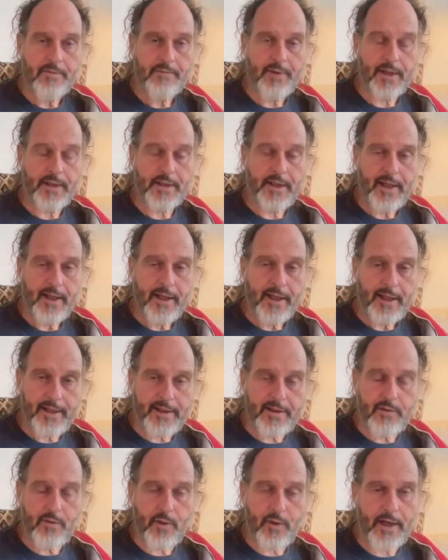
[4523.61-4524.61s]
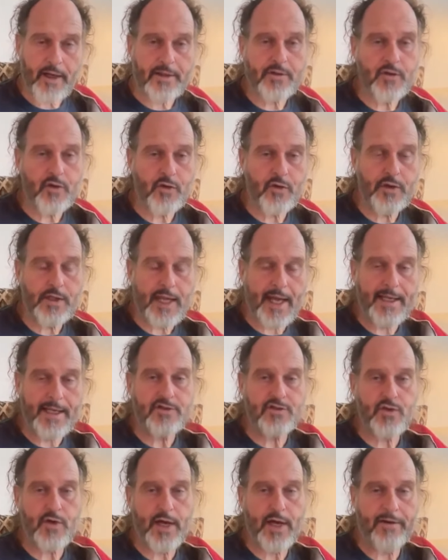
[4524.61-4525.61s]
But anyone who
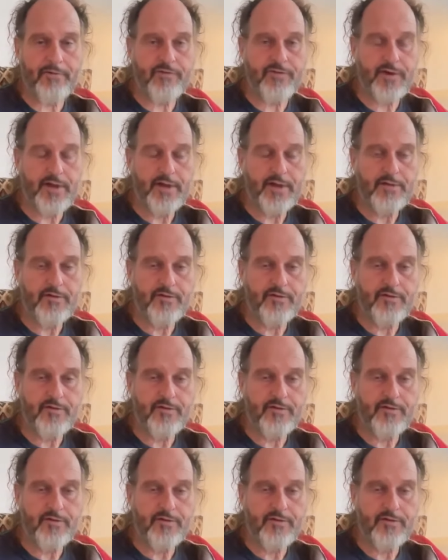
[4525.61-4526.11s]
likes to have